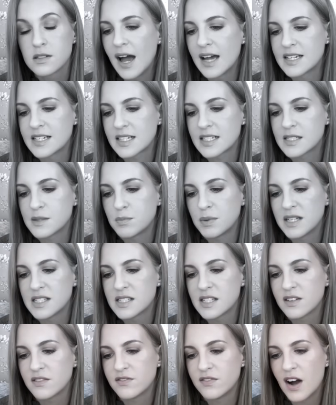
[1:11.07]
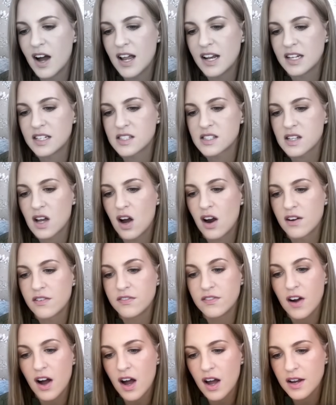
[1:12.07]
and explicit violence are
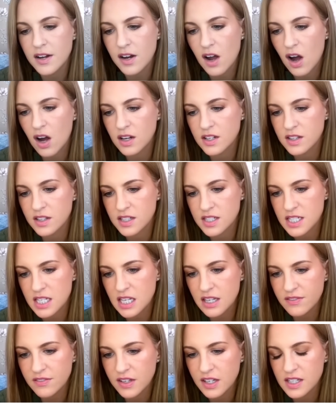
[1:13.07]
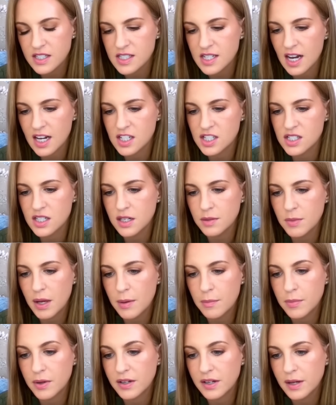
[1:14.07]
fine on the TV /
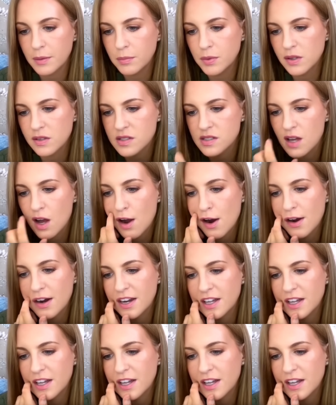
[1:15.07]
cinema, but nipples are